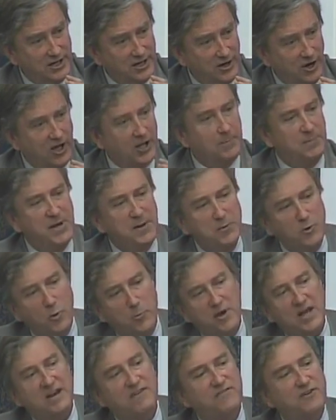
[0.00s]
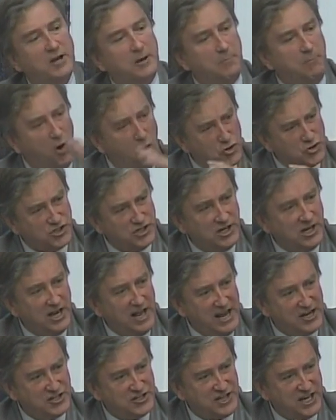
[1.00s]
on the people who benefited most in the
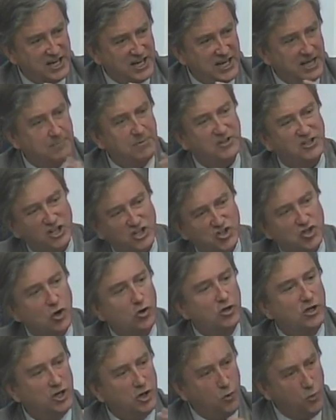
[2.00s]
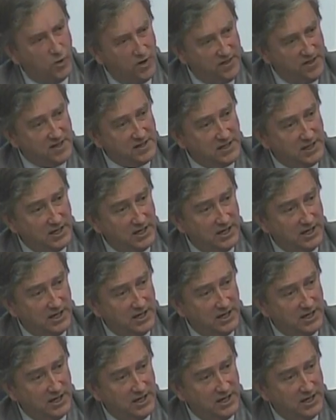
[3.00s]
last decade but did so little with it,